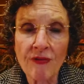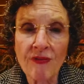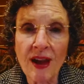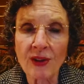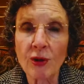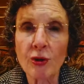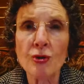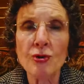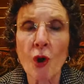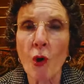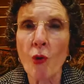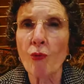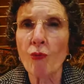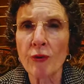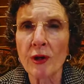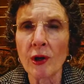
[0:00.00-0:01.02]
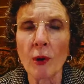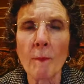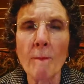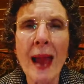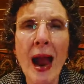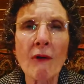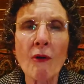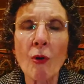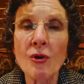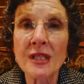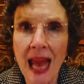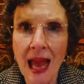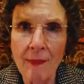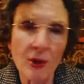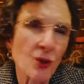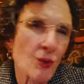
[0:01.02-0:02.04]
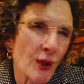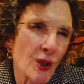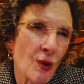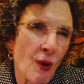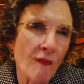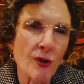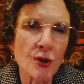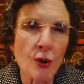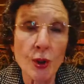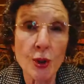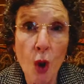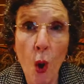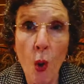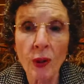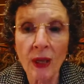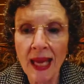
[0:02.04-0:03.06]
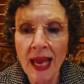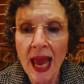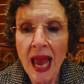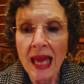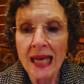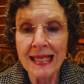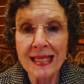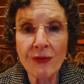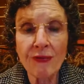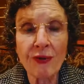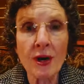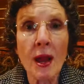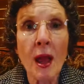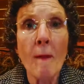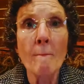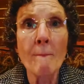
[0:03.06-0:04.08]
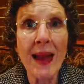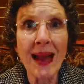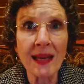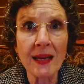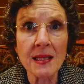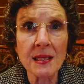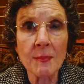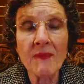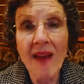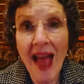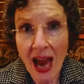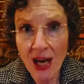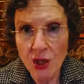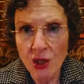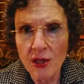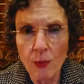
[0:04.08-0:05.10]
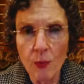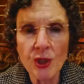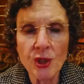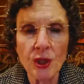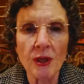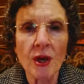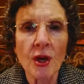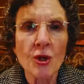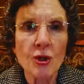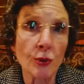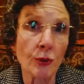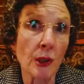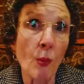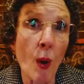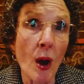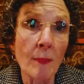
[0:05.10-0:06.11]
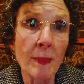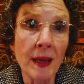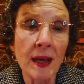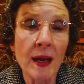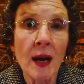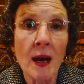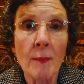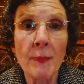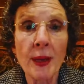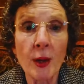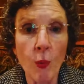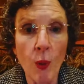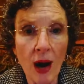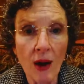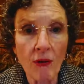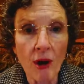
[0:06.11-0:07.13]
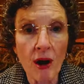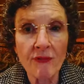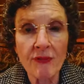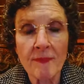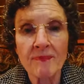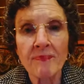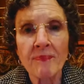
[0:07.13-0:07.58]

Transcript: effect. There's no real marrow damage whatsoever. So, a totally different mechanism of action that we should certainly want to be, be aware of.